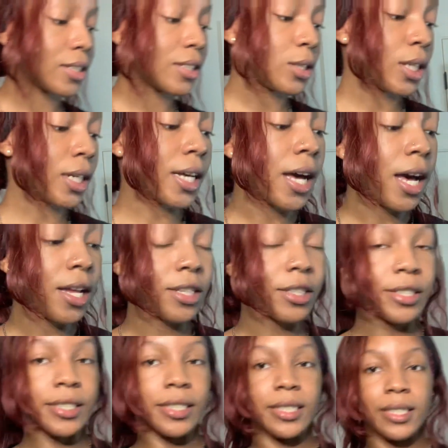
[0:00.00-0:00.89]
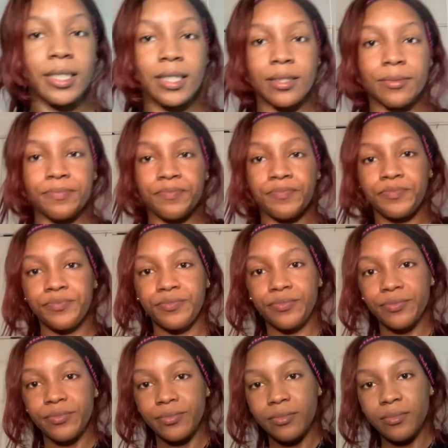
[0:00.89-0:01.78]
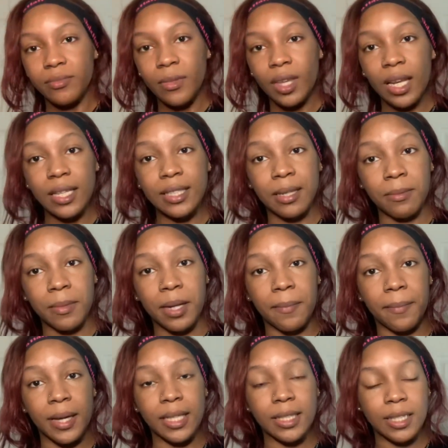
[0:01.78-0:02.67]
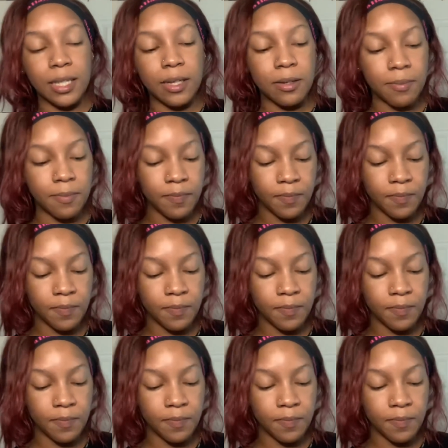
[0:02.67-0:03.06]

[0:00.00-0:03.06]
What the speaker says: the colors, because I'm gonna mix them.